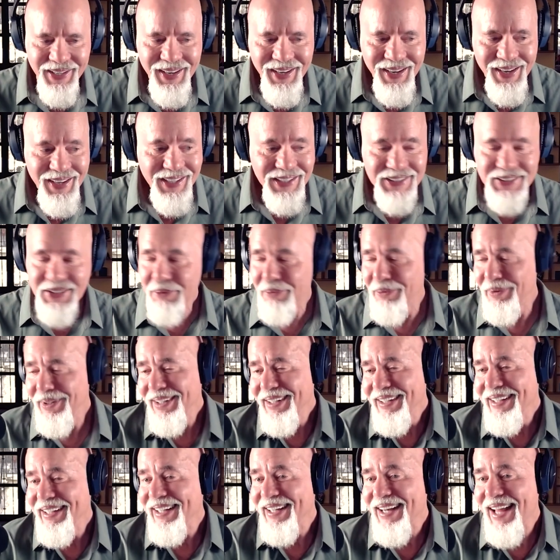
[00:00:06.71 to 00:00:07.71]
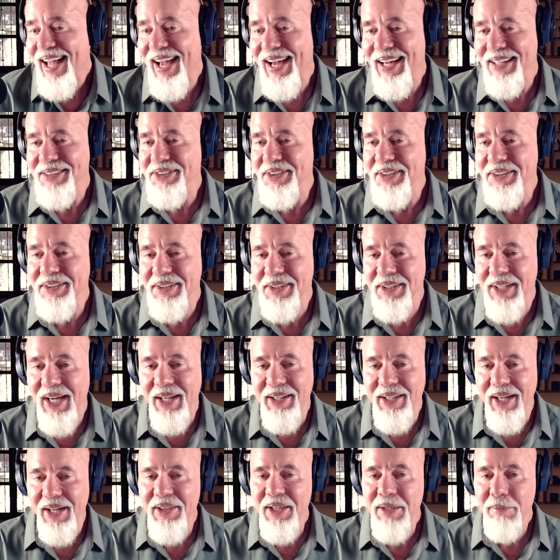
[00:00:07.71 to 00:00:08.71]
And I said, really, it hasn't.
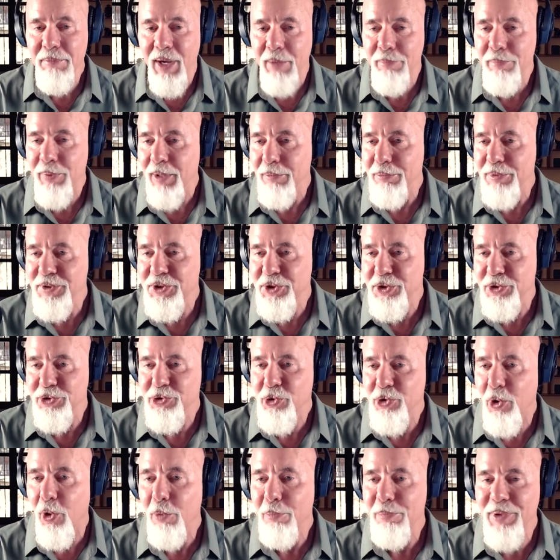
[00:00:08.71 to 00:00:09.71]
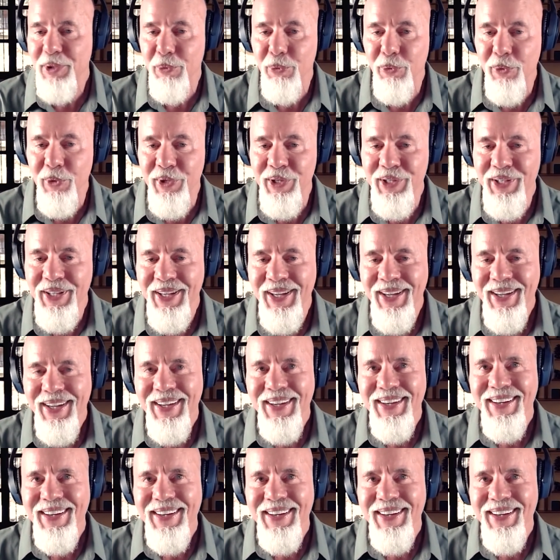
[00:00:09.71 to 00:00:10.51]
I, I think my publishers hoped it would.